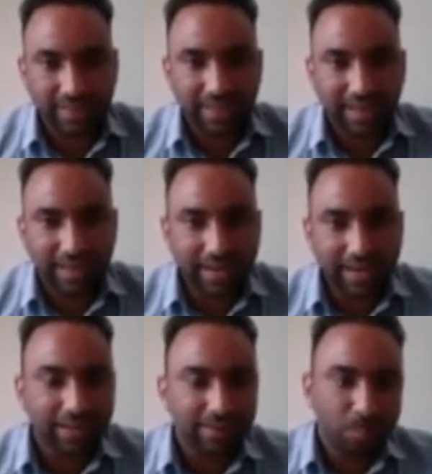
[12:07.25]

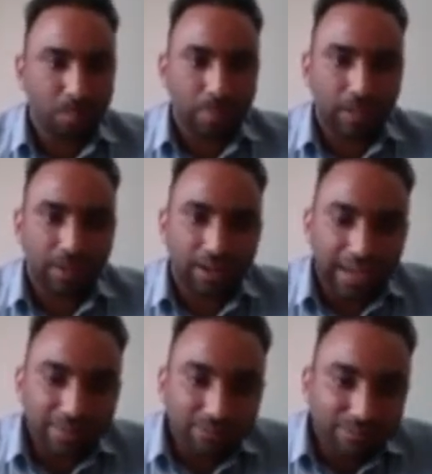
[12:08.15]
And
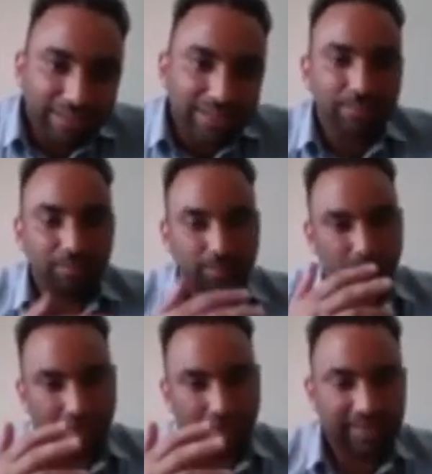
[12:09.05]
every
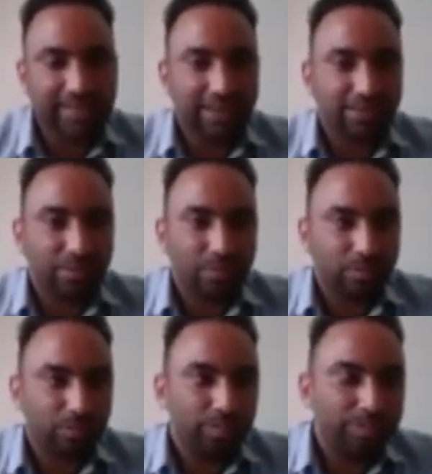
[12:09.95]
day
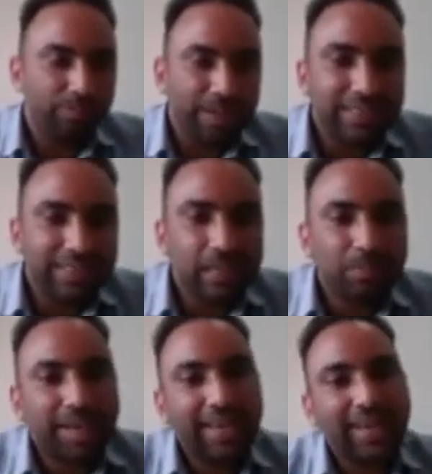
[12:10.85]
we break the
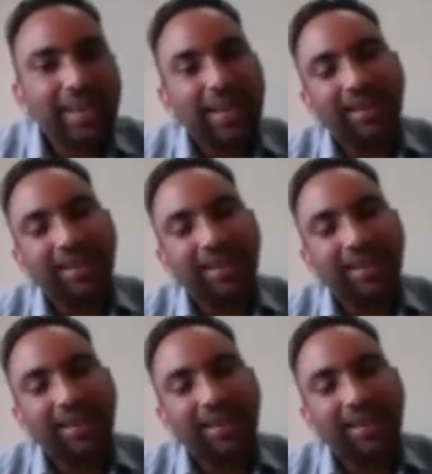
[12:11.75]
pile, and